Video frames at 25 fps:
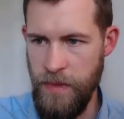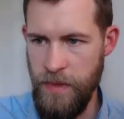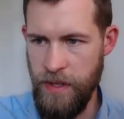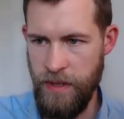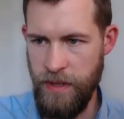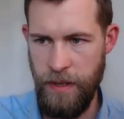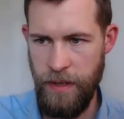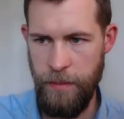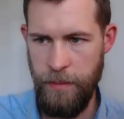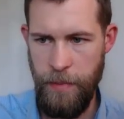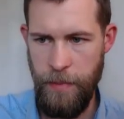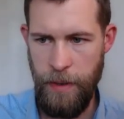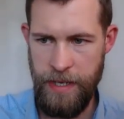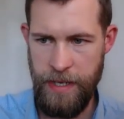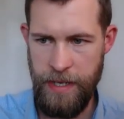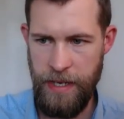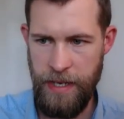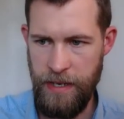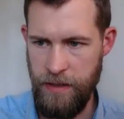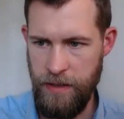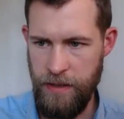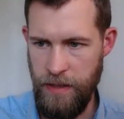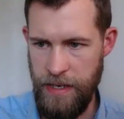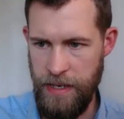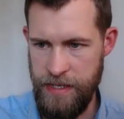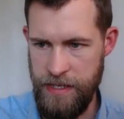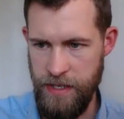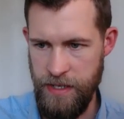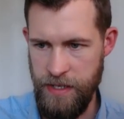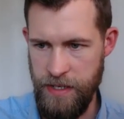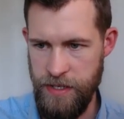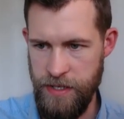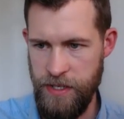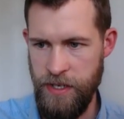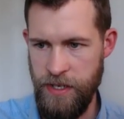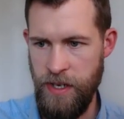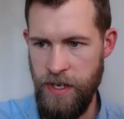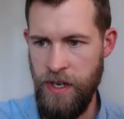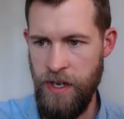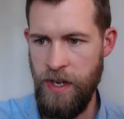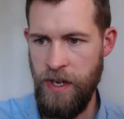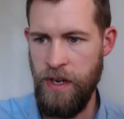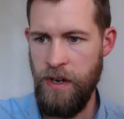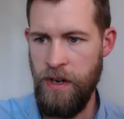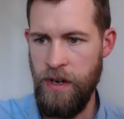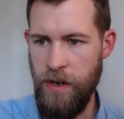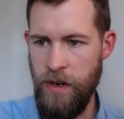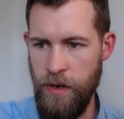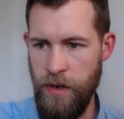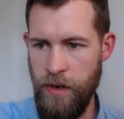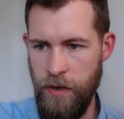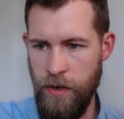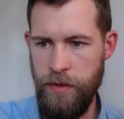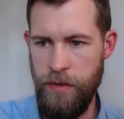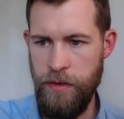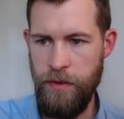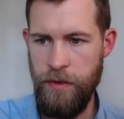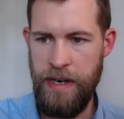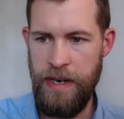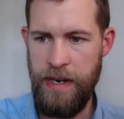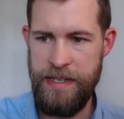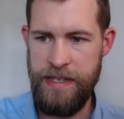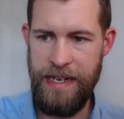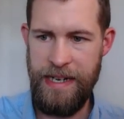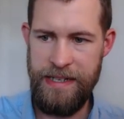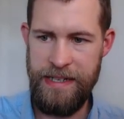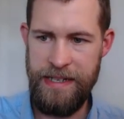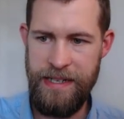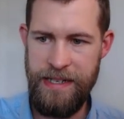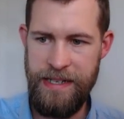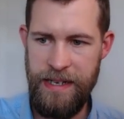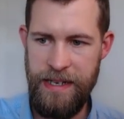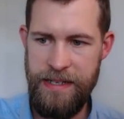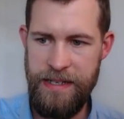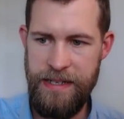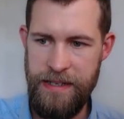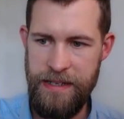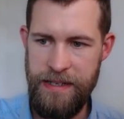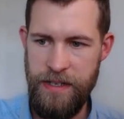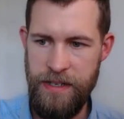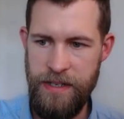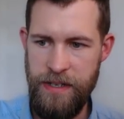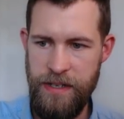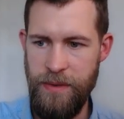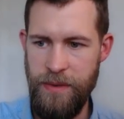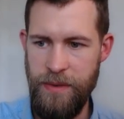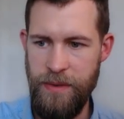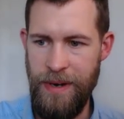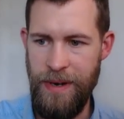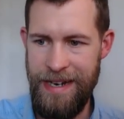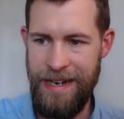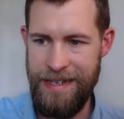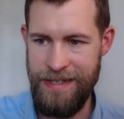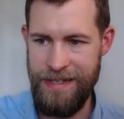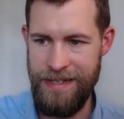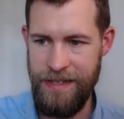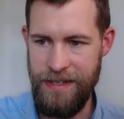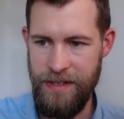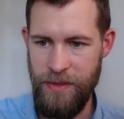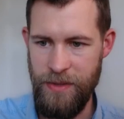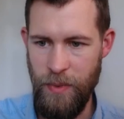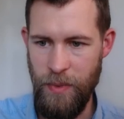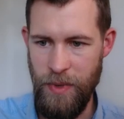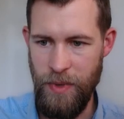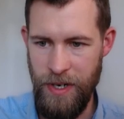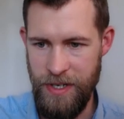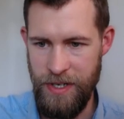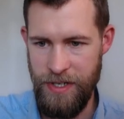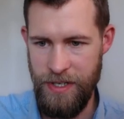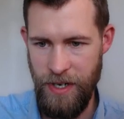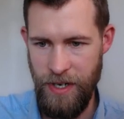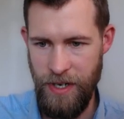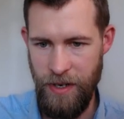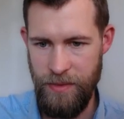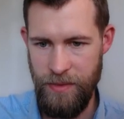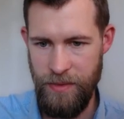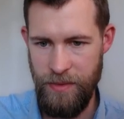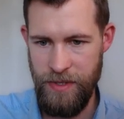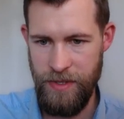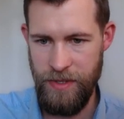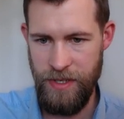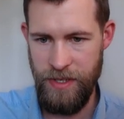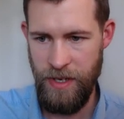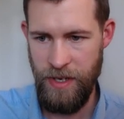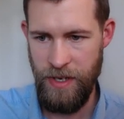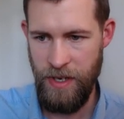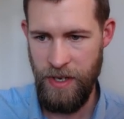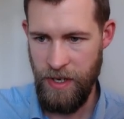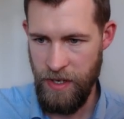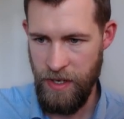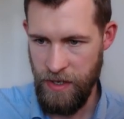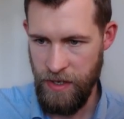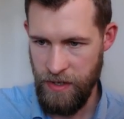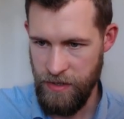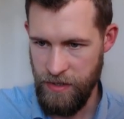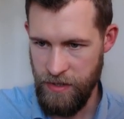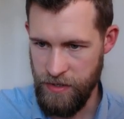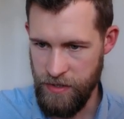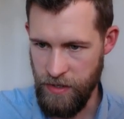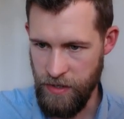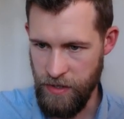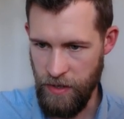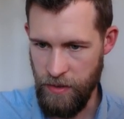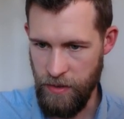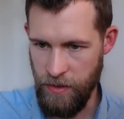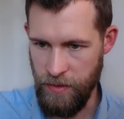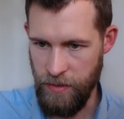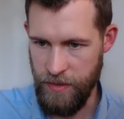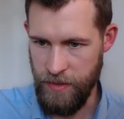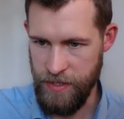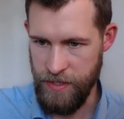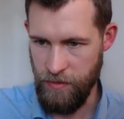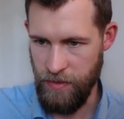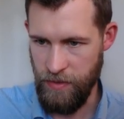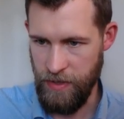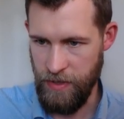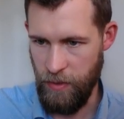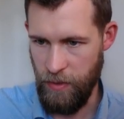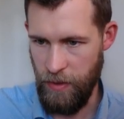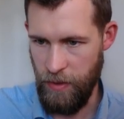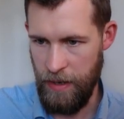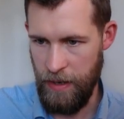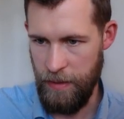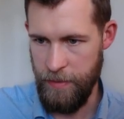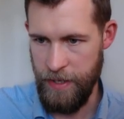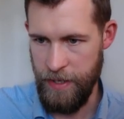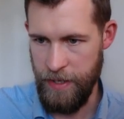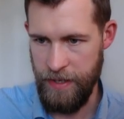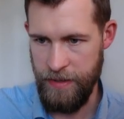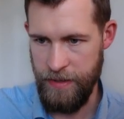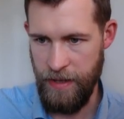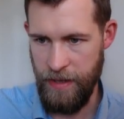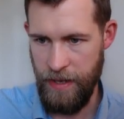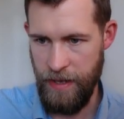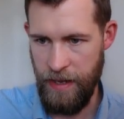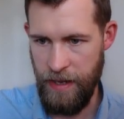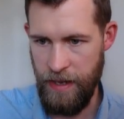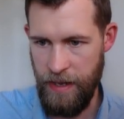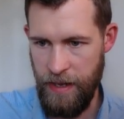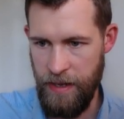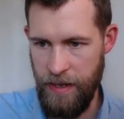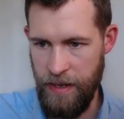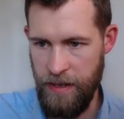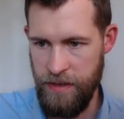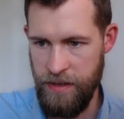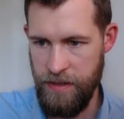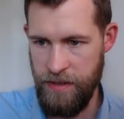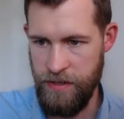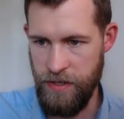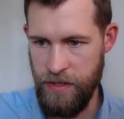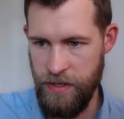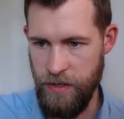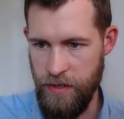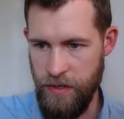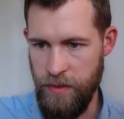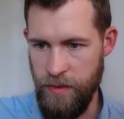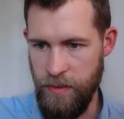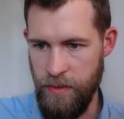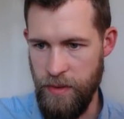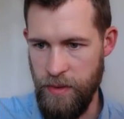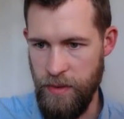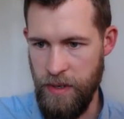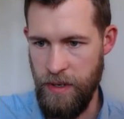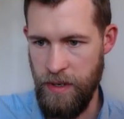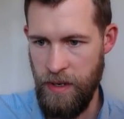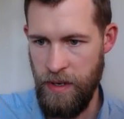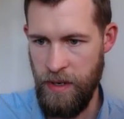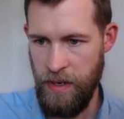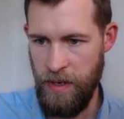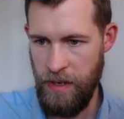thinking about mechanical hazards, unauthorized access into hazardous work zones. So there's a requirement in there to